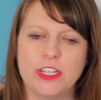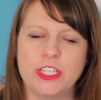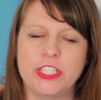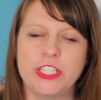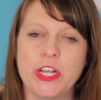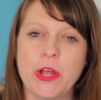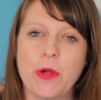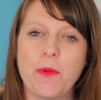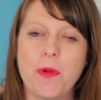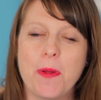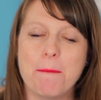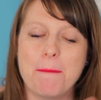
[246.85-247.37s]

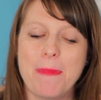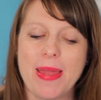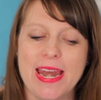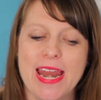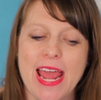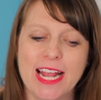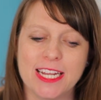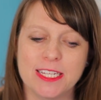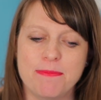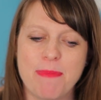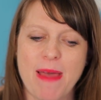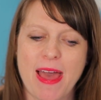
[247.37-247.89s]
So my
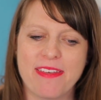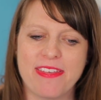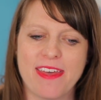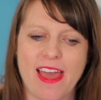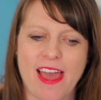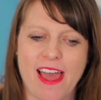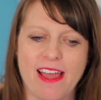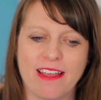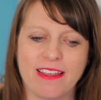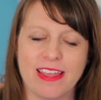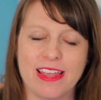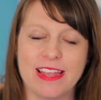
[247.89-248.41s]
next math
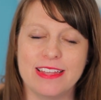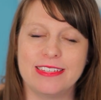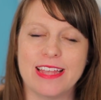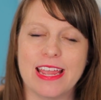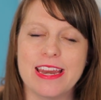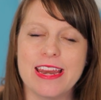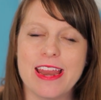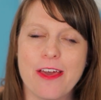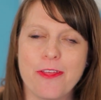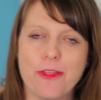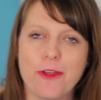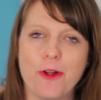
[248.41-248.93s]
hack is
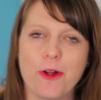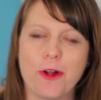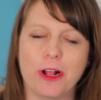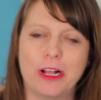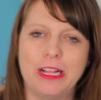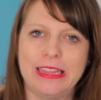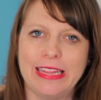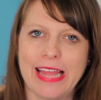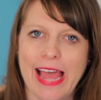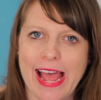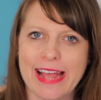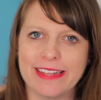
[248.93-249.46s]
another
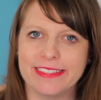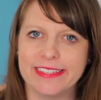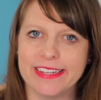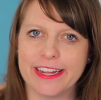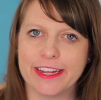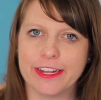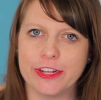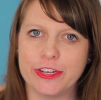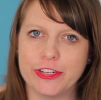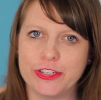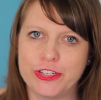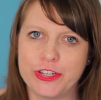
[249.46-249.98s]

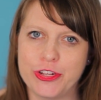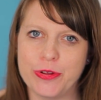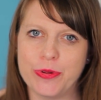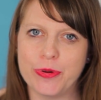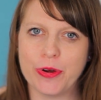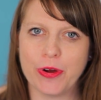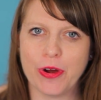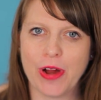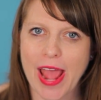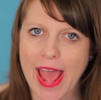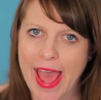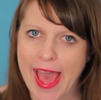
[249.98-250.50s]
classic
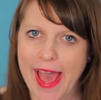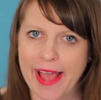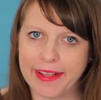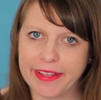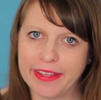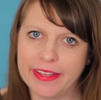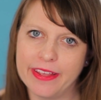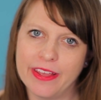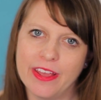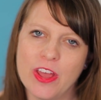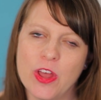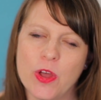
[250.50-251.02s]
tutor
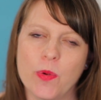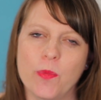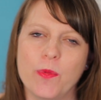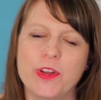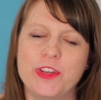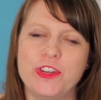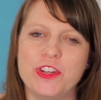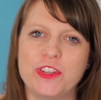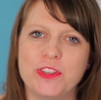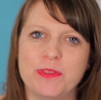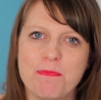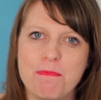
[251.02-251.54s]
hack,
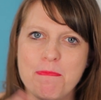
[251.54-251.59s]
which is